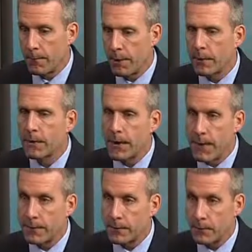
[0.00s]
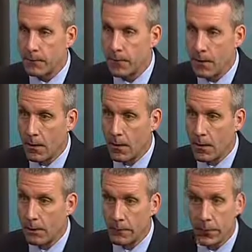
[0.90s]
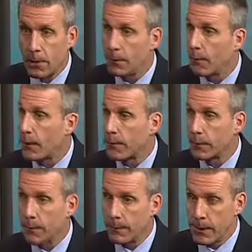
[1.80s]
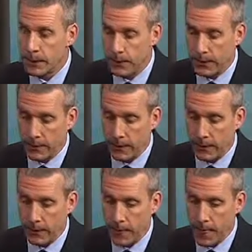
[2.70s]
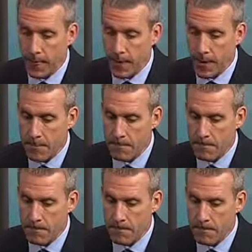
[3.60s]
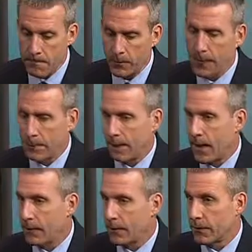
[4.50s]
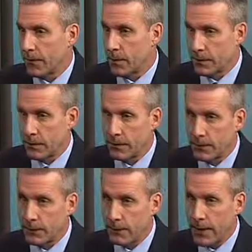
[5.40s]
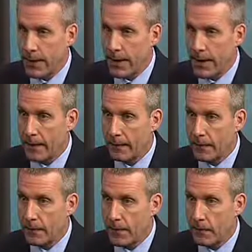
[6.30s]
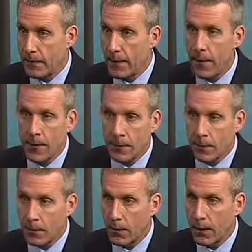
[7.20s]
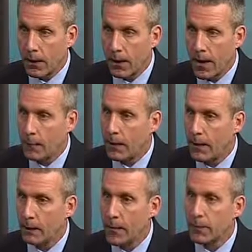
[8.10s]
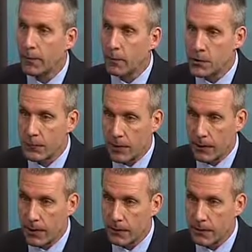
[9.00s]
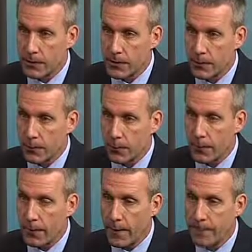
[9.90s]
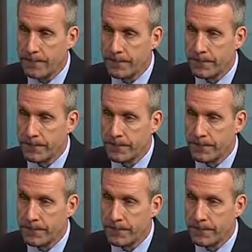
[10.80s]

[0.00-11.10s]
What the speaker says: memory lapses for a couple months or maybe even a year. What type of conversation do I have with him or her? How do I approach that conversation with them?